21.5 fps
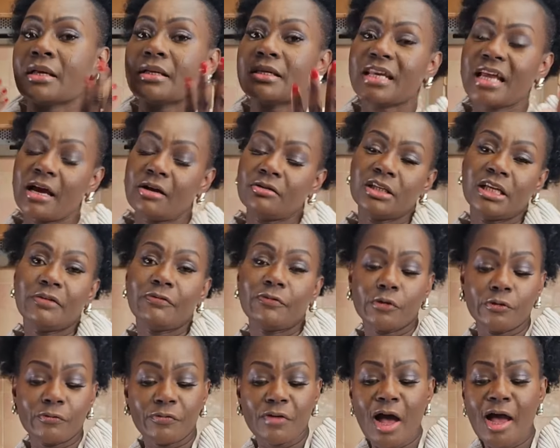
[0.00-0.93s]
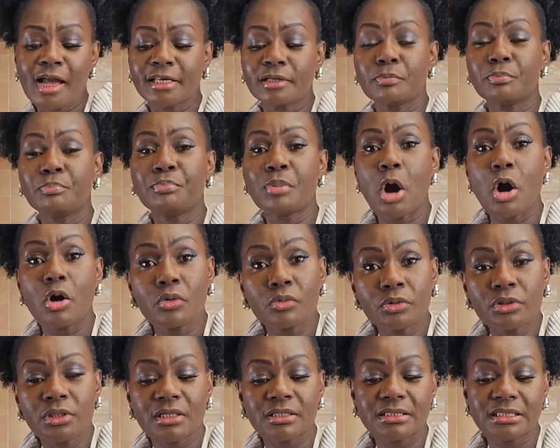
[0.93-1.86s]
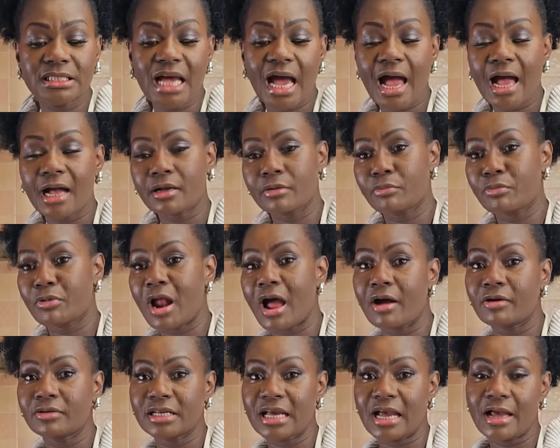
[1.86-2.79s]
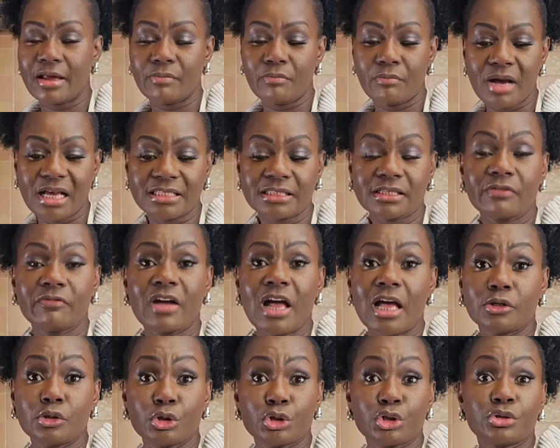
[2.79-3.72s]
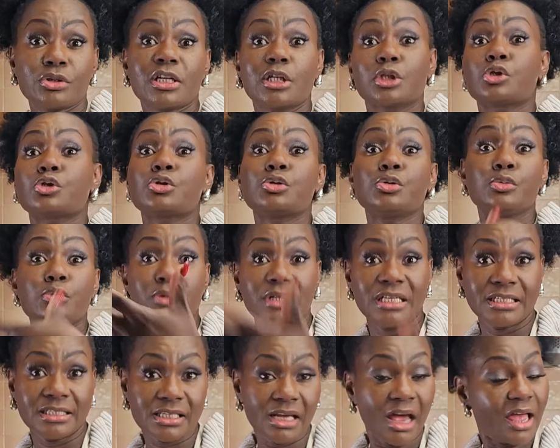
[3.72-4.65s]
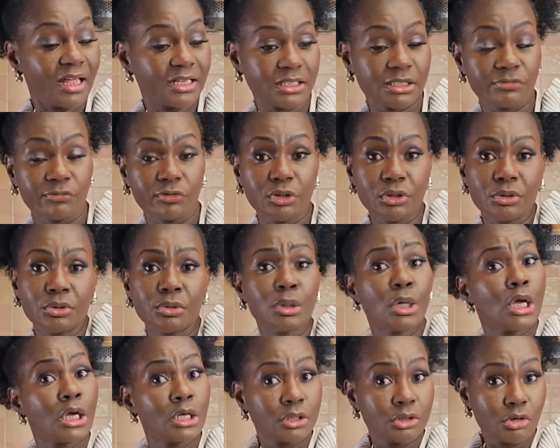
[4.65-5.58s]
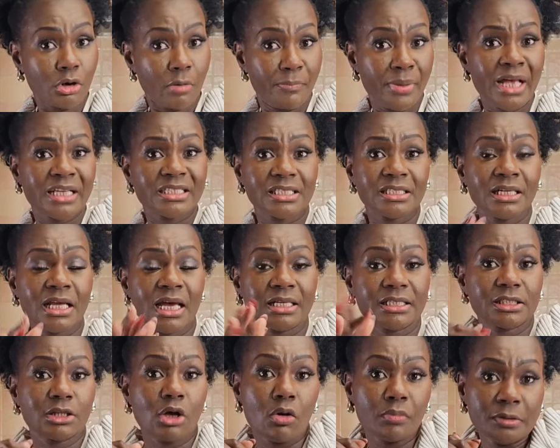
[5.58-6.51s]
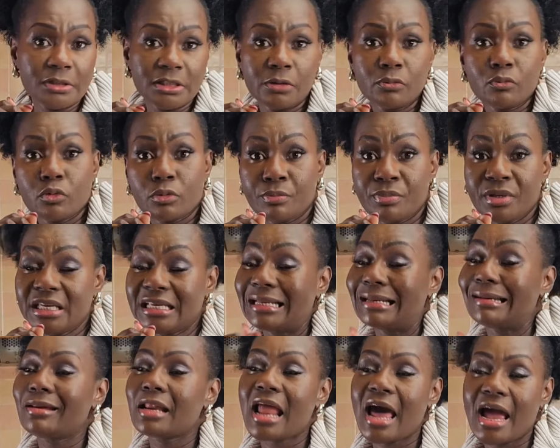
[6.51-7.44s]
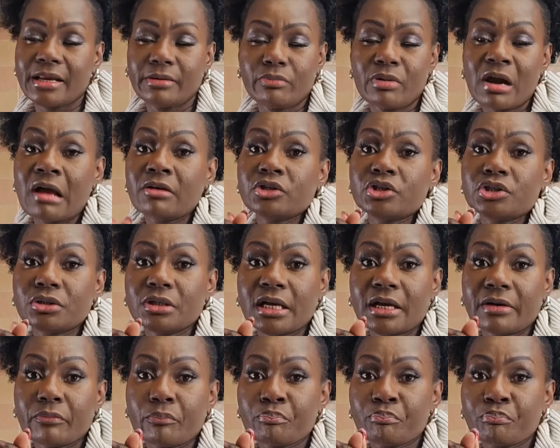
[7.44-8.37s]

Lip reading: Now, if you find both dark brown and muscovado sugar too intense for you, your best next option will be light brown sugar.